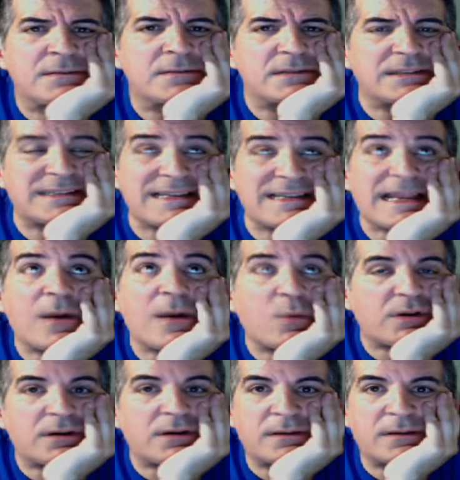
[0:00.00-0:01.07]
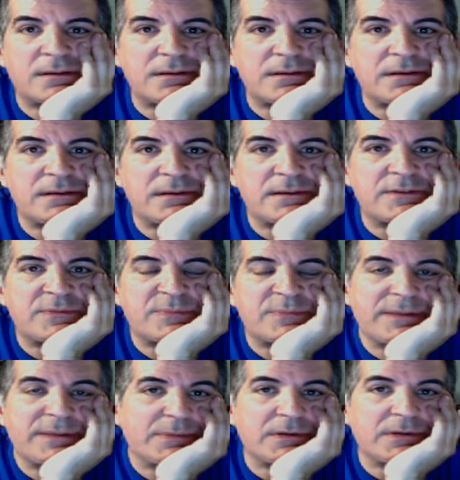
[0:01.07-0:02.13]
this network of
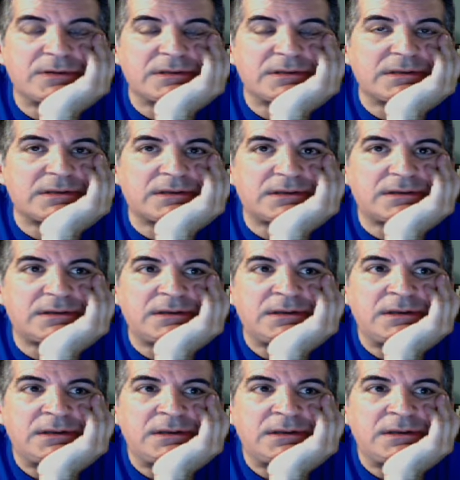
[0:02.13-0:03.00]
people that are